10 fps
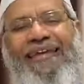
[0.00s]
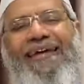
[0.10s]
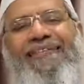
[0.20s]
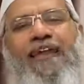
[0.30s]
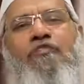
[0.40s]

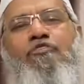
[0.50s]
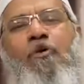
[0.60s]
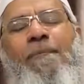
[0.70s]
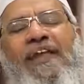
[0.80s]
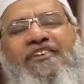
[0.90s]
Here there is
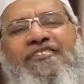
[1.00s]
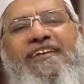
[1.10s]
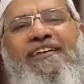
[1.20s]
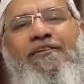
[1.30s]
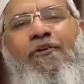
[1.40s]
no
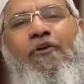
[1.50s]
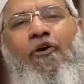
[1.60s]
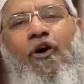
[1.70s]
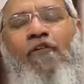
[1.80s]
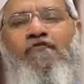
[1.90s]
mention
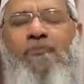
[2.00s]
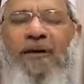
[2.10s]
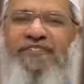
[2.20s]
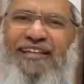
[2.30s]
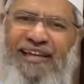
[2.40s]
of
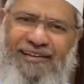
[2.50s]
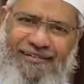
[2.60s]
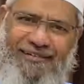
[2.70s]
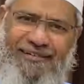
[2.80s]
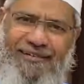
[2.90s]
Jummah Salah,
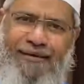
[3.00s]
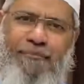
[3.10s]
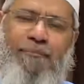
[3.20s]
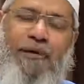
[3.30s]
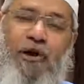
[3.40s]

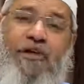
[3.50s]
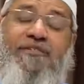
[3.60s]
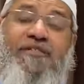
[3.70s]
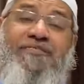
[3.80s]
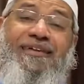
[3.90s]
but
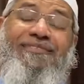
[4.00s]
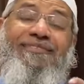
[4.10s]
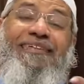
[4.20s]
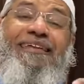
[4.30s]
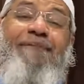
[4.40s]
because it
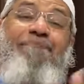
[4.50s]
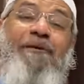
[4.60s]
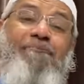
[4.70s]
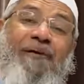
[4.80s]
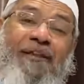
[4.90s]
says 3
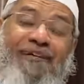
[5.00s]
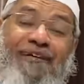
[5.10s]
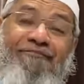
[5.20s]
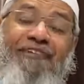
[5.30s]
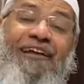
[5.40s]
people
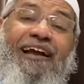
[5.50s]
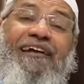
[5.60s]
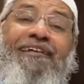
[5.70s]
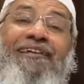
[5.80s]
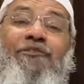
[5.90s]
will
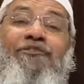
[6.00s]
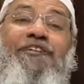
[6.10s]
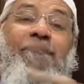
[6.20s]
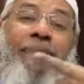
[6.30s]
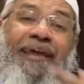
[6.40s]
continuously